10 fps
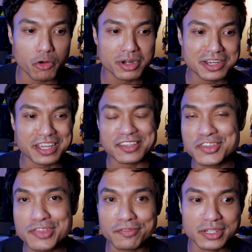or a
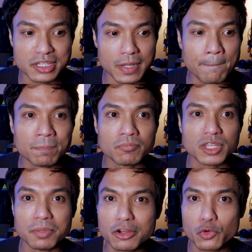970.
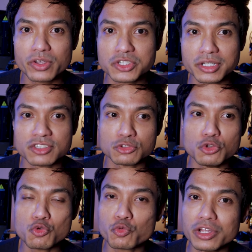The bigger question is,
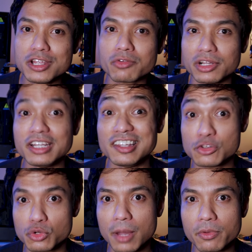do you really, really
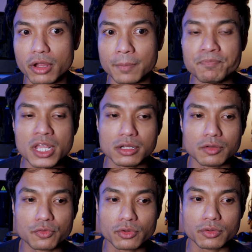need to upgrade?
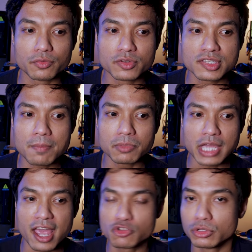Now, for some
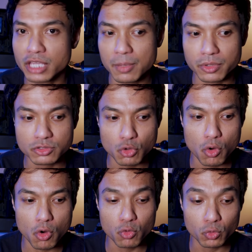casual gamers
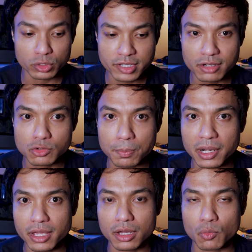who tend to
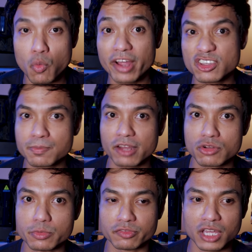play a wide
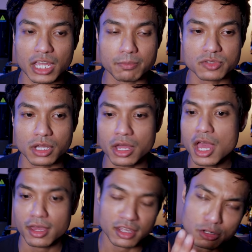spectrum of games,
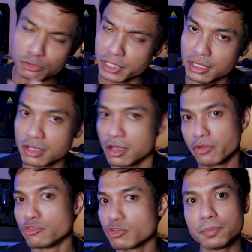including
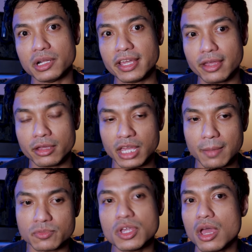current AAA
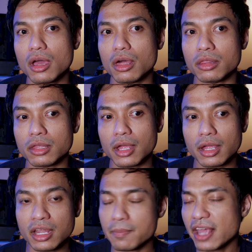games,
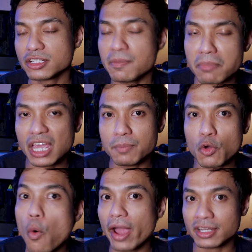it actually may
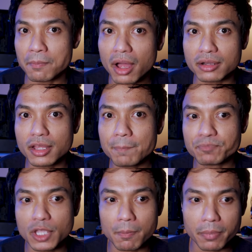be quite demanding
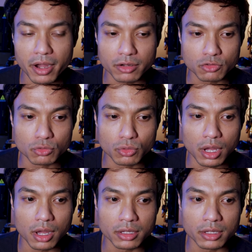compared to